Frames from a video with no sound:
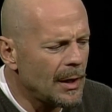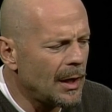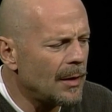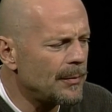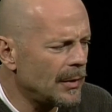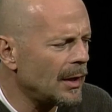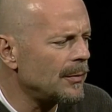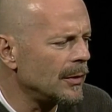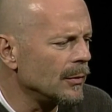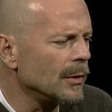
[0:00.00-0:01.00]
I, I've
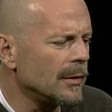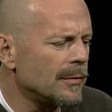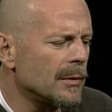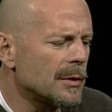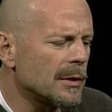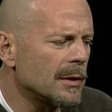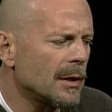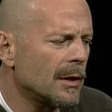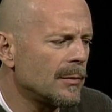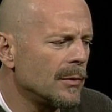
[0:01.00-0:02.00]
been really fortunate.
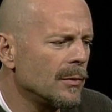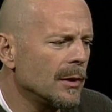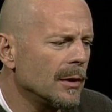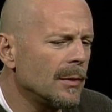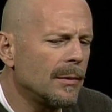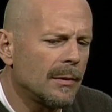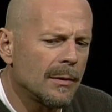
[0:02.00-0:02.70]
I've been really,